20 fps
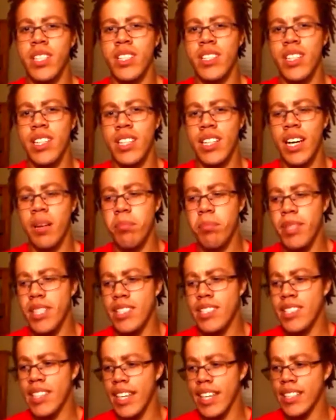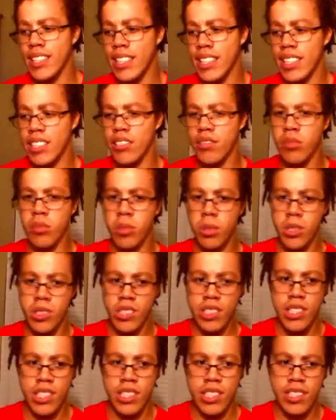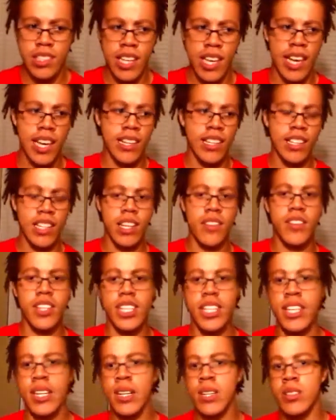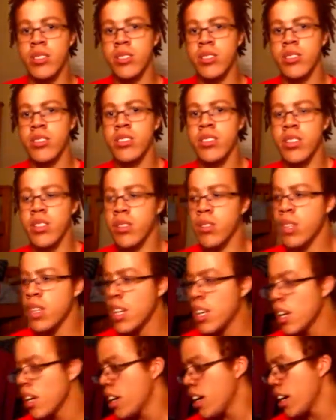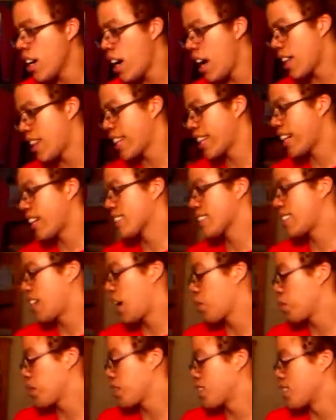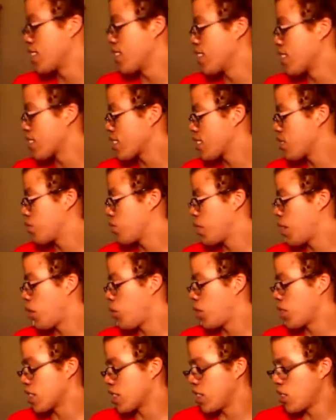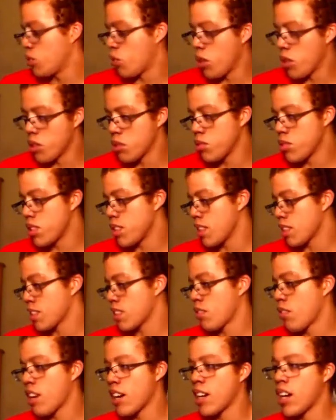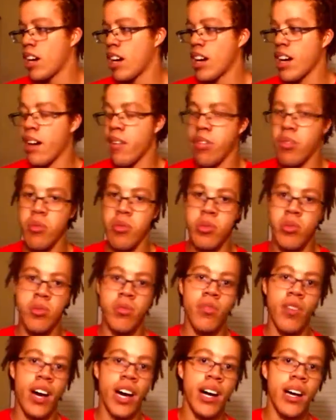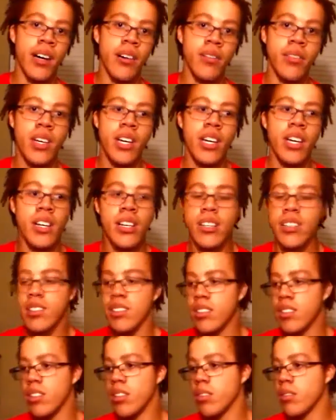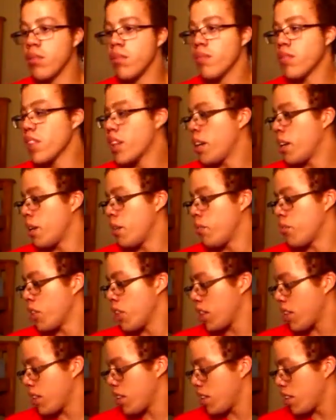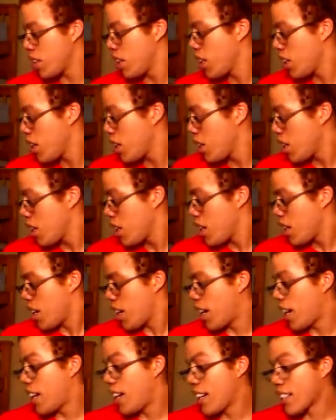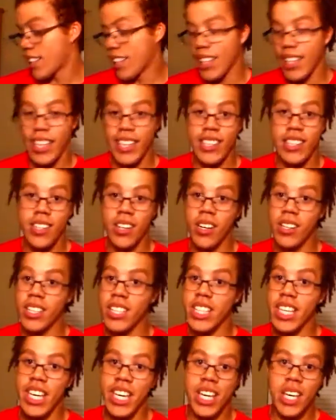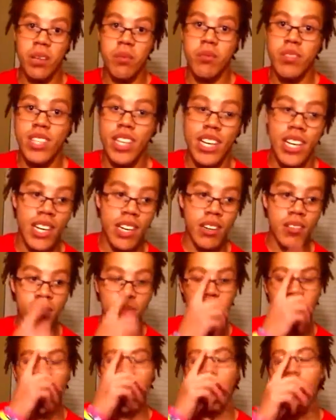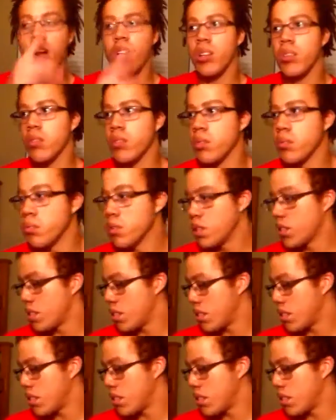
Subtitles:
me, and I miss Stan Lee's voice and his handling of the characters. So I think I'll stop at 6, but I want to get 1 through 6, and right now I have 3 through 5. So yeah, I collected all the games. I have, well, not all of them,